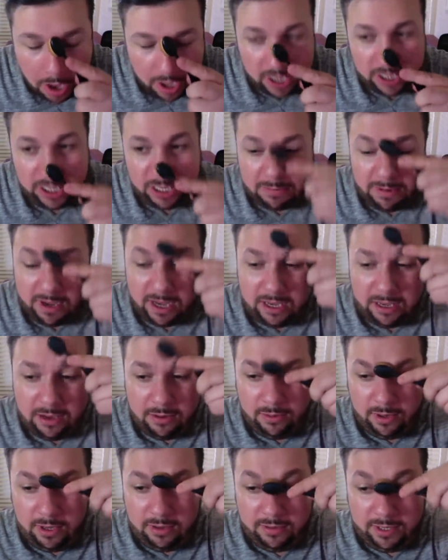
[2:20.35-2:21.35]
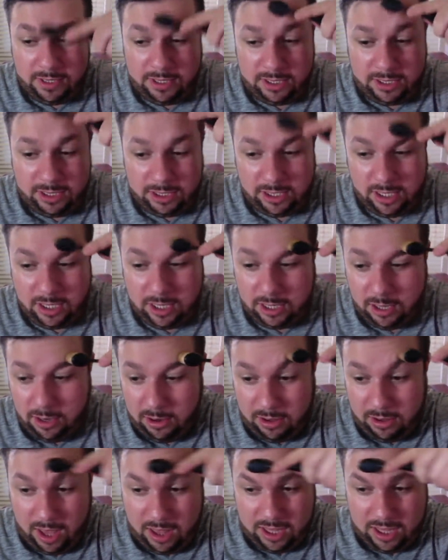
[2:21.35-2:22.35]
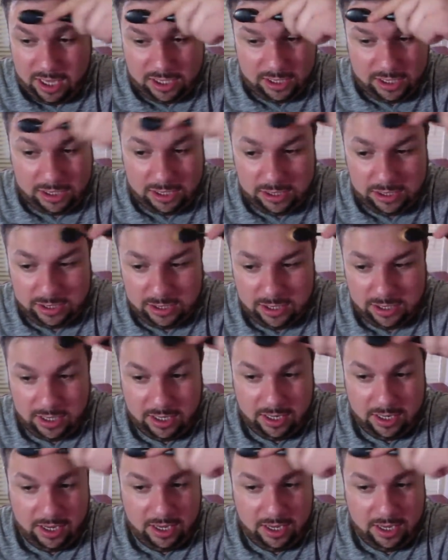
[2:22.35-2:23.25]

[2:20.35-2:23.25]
Anyway, we were just going to go like this.